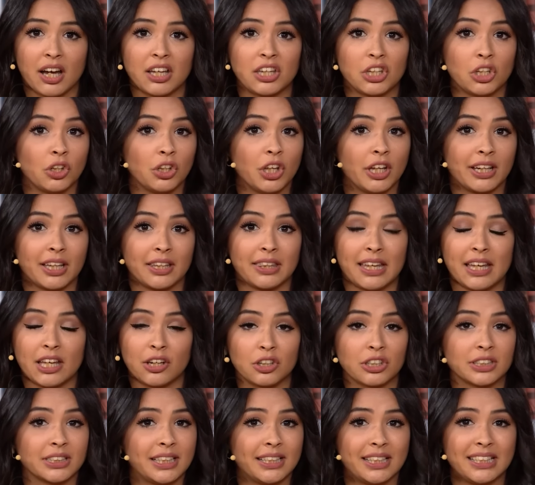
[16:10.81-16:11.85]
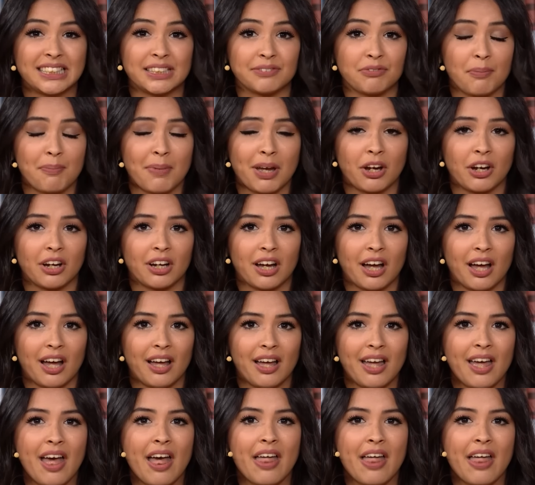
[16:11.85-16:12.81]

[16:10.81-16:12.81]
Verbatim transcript: you look in the inner cities of America,